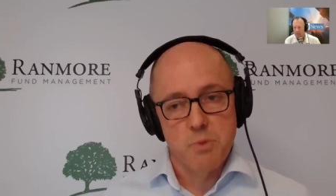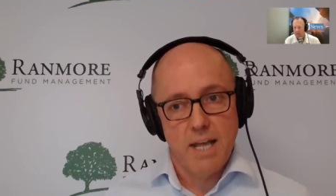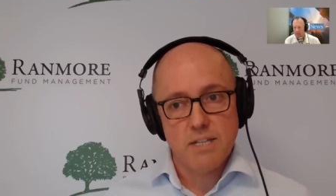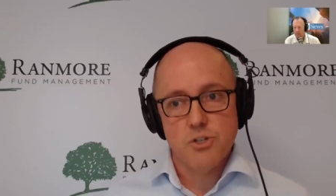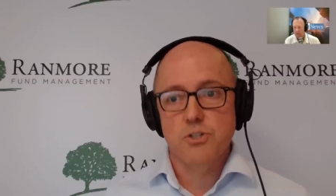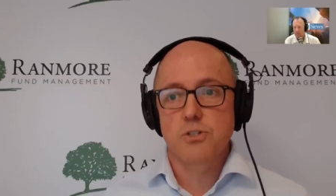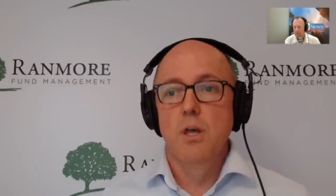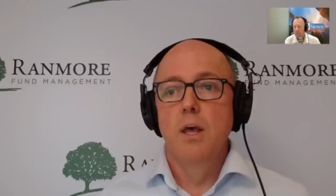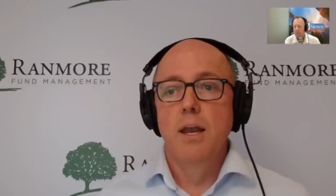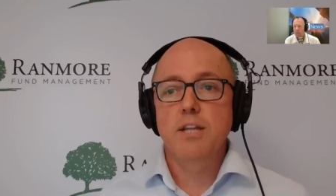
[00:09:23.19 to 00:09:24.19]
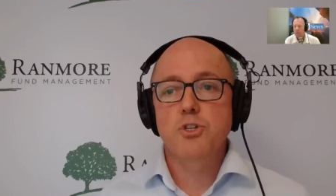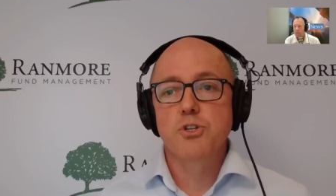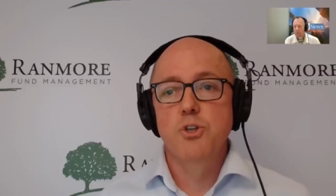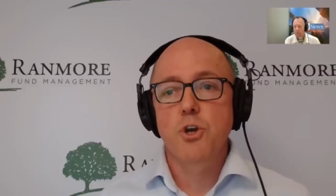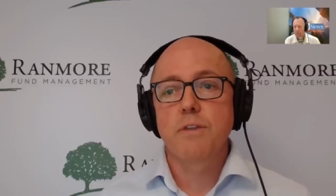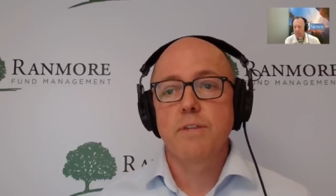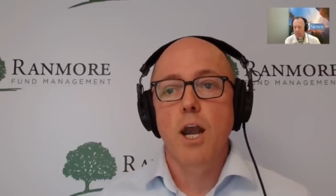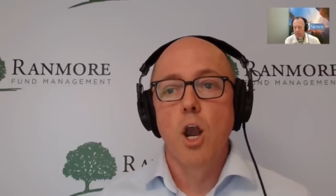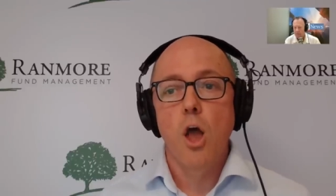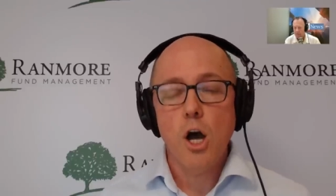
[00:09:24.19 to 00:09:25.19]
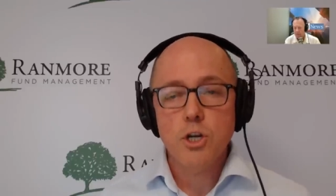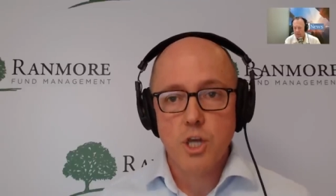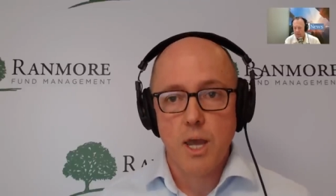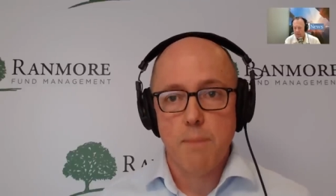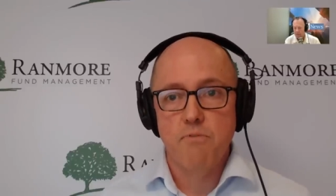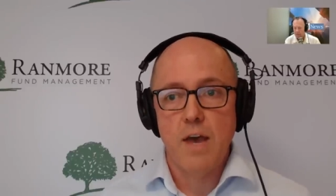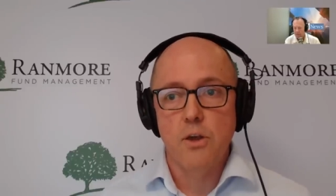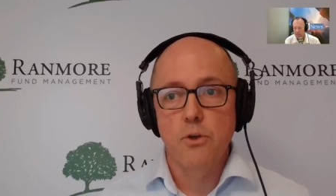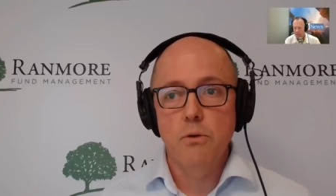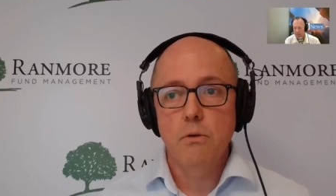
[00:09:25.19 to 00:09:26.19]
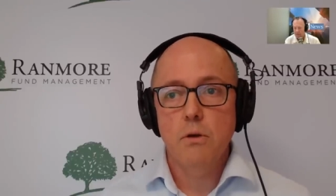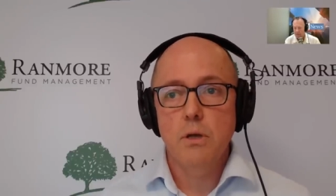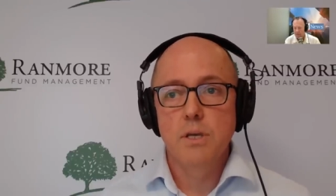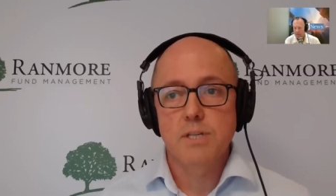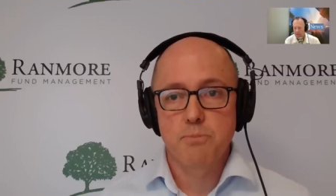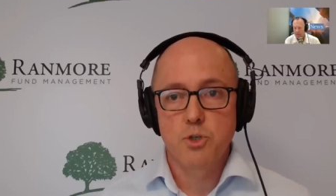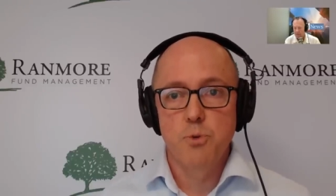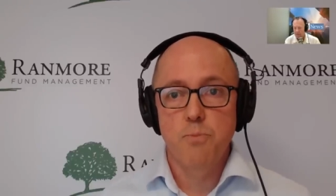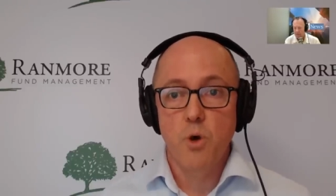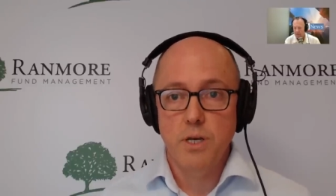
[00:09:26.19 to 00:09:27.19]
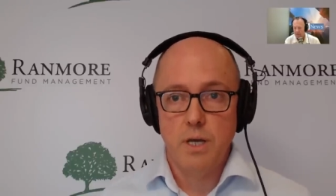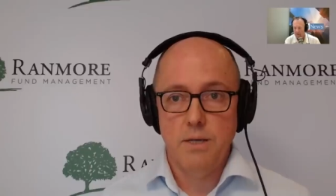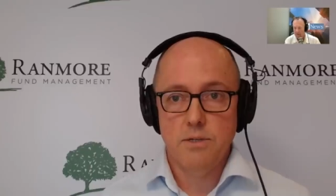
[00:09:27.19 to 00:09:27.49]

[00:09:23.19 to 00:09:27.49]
But let's just, let's just look at that. Large cap value is up 2.8.